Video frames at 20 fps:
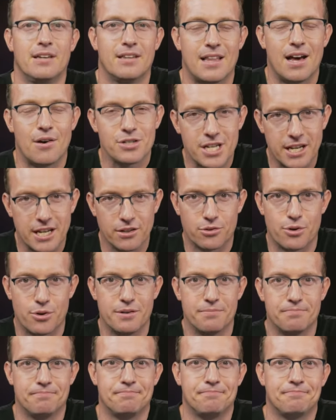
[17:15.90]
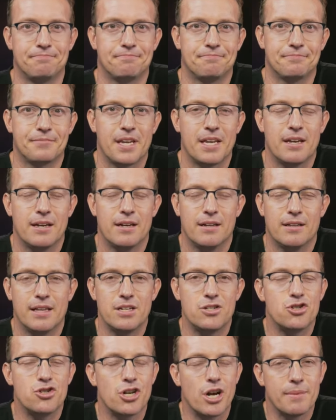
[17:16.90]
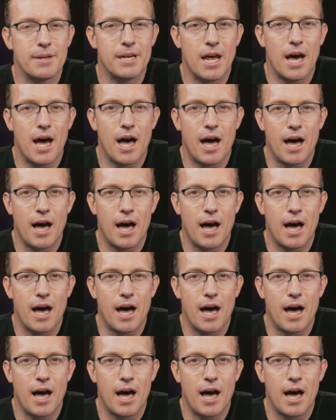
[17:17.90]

was a killer one. Ladies and gentlemen,